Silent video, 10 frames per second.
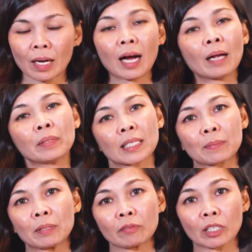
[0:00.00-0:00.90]
I'm
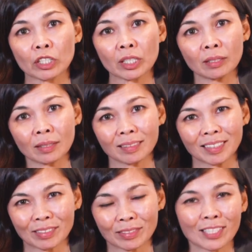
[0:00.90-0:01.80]
Yasmin Rasyid,
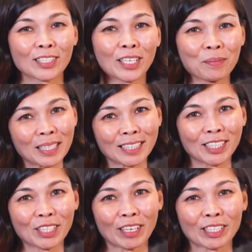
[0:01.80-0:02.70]

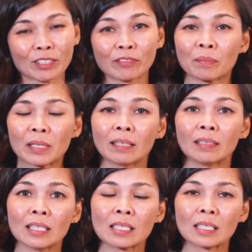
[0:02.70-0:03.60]
Sustainability Director from
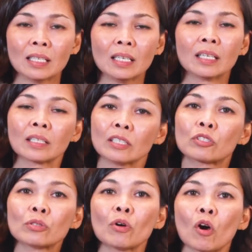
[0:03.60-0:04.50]
Lendlease. And I
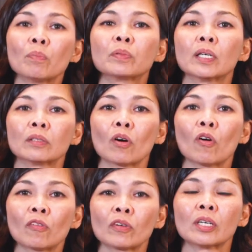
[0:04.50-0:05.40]
do hope that
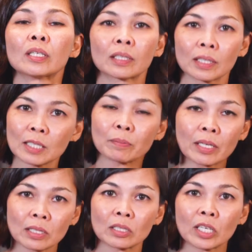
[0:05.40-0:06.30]
over this
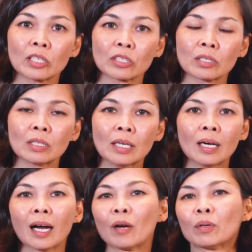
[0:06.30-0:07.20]
presentation,
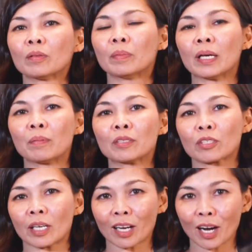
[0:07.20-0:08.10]
I will be able
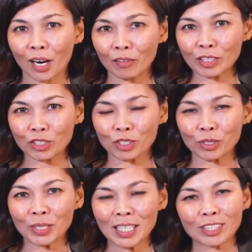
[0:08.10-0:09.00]
to encourage
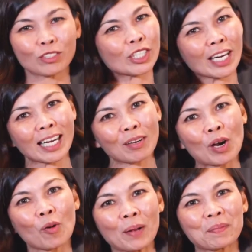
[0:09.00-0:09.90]
you to check out
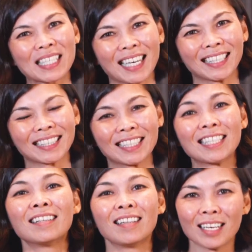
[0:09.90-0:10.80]
our website,
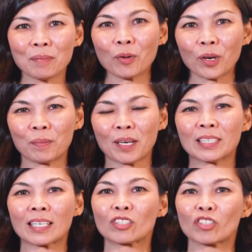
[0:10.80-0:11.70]
learn more about
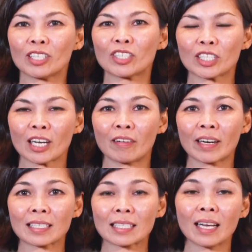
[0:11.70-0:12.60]
the Exchange
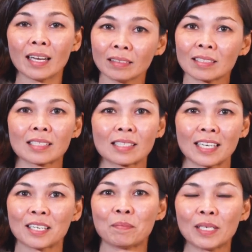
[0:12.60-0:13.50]
TRX and the
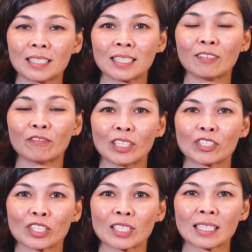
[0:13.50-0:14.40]
sustainability
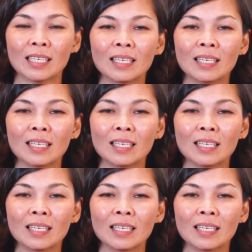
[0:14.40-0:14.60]
features,